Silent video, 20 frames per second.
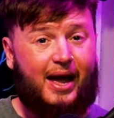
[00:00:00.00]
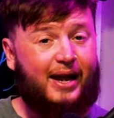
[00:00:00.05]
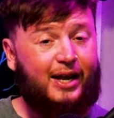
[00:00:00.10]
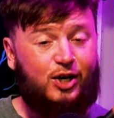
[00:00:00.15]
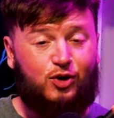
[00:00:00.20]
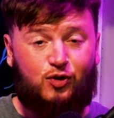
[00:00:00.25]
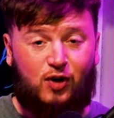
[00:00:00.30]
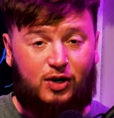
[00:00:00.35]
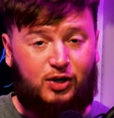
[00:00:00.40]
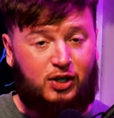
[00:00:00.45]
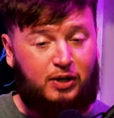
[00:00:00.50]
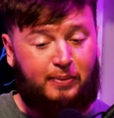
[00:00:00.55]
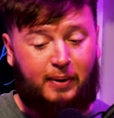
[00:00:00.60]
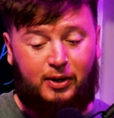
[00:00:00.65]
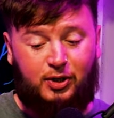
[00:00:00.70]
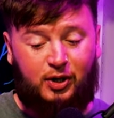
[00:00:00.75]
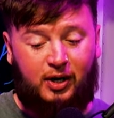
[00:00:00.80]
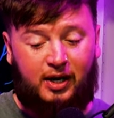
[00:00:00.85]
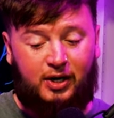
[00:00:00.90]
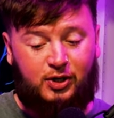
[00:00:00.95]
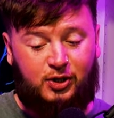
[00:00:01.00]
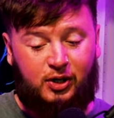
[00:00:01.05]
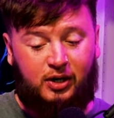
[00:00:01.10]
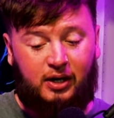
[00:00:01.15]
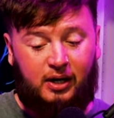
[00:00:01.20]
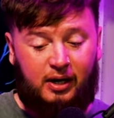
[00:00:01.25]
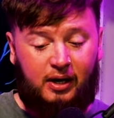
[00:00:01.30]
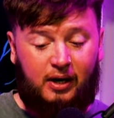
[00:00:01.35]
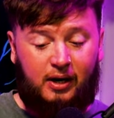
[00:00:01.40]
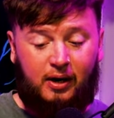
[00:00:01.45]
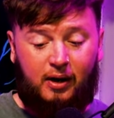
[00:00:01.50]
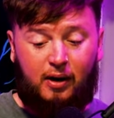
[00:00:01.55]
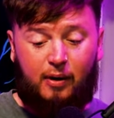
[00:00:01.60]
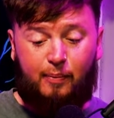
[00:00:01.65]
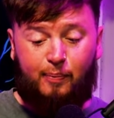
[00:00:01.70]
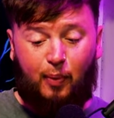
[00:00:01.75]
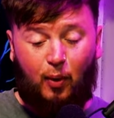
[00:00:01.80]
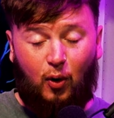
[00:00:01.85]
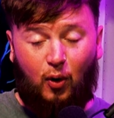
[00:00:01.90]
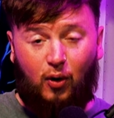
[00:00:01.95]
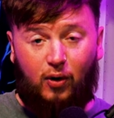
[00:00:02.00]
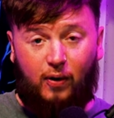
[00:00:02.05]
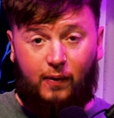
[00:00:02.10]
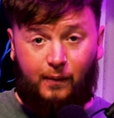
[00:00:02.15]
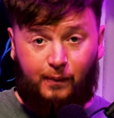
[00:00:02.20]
any stretch of the imagination. But